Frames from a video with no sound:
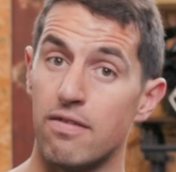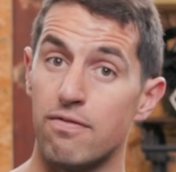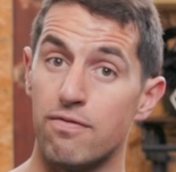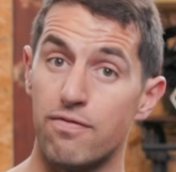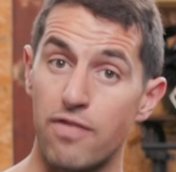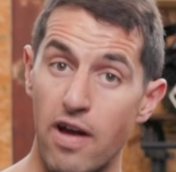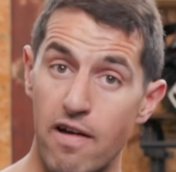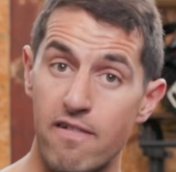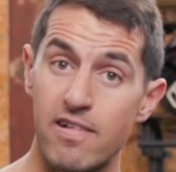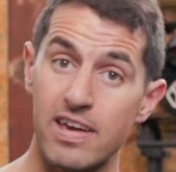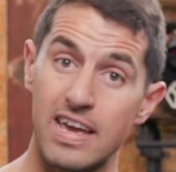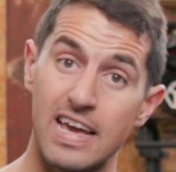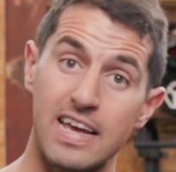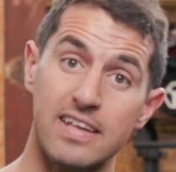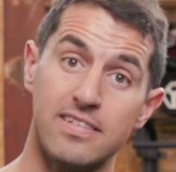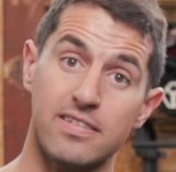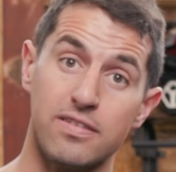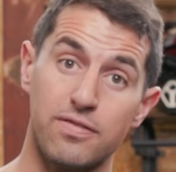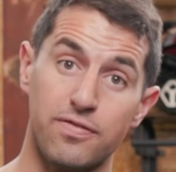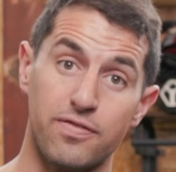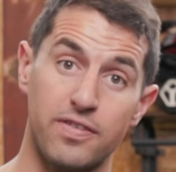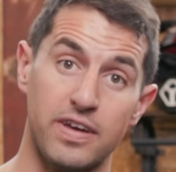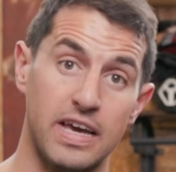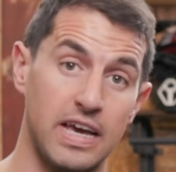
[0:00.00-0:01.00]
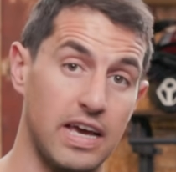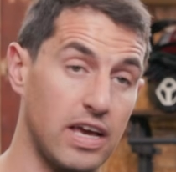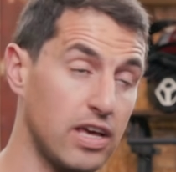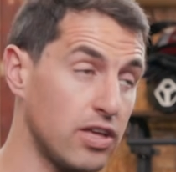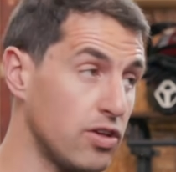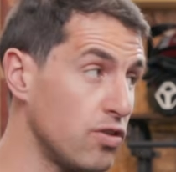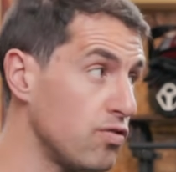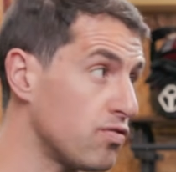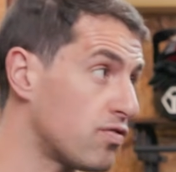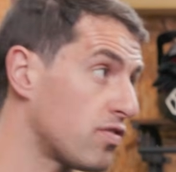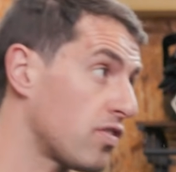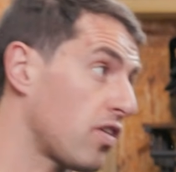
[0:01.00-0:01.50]
Very easy fit,
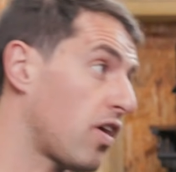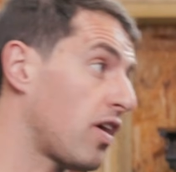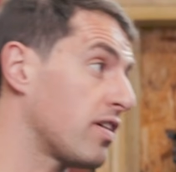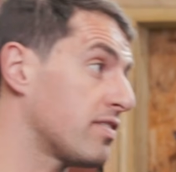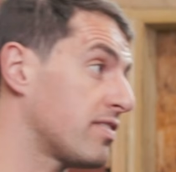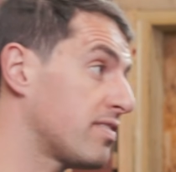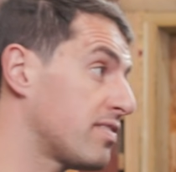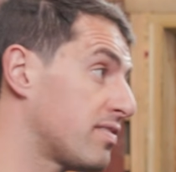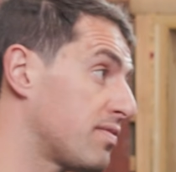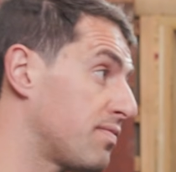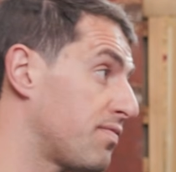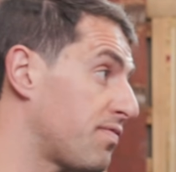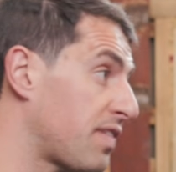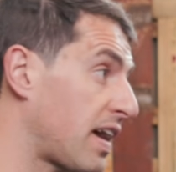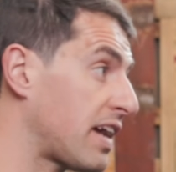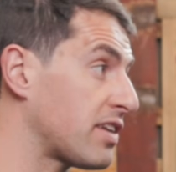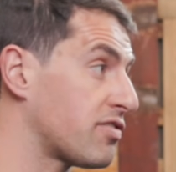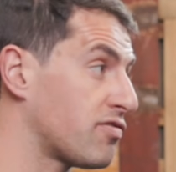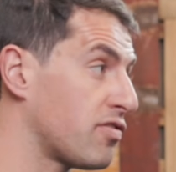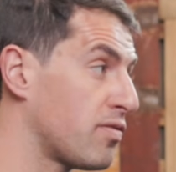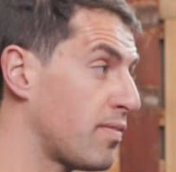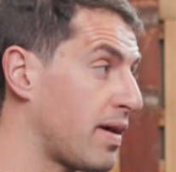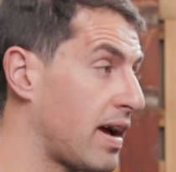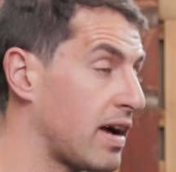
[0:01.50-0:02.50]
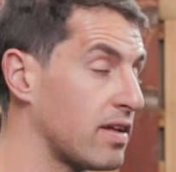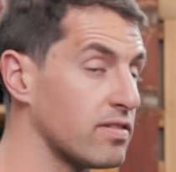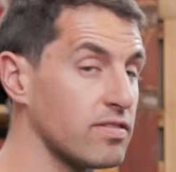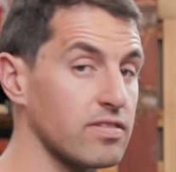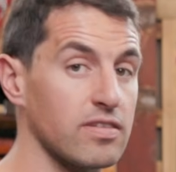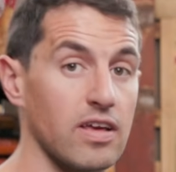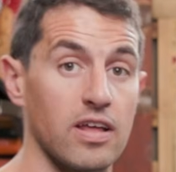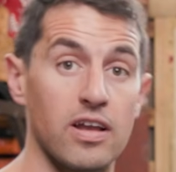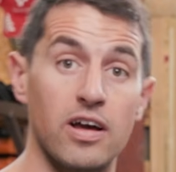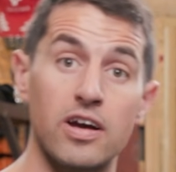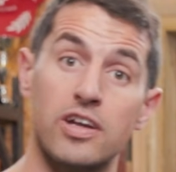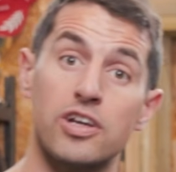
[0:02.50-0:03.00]
utilises some factory
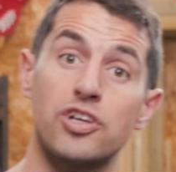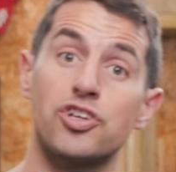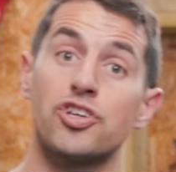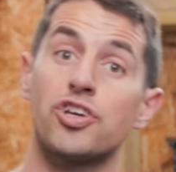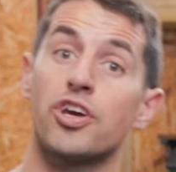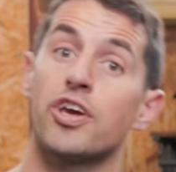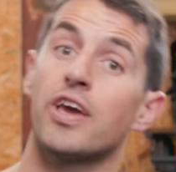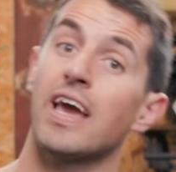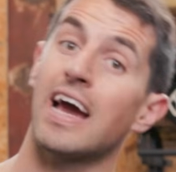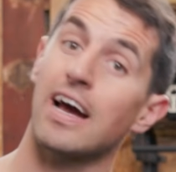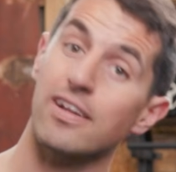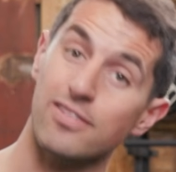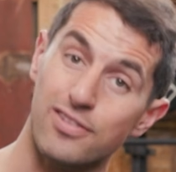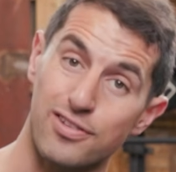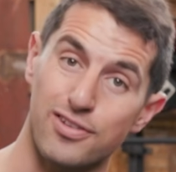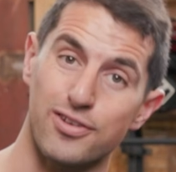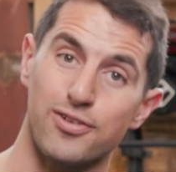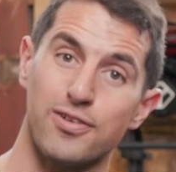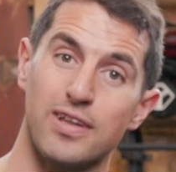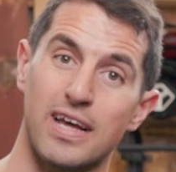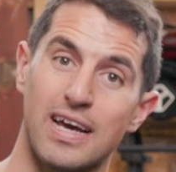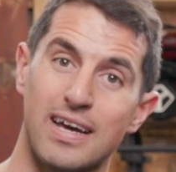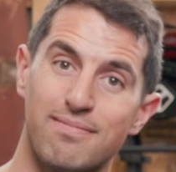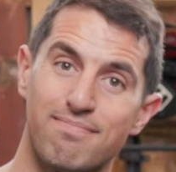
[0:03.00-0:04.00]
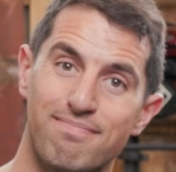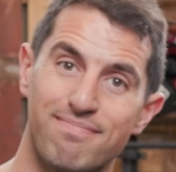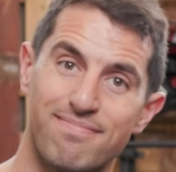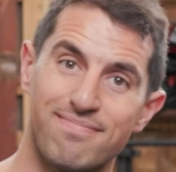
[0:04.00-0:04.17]
mounts, and I'm going to show you how to do that.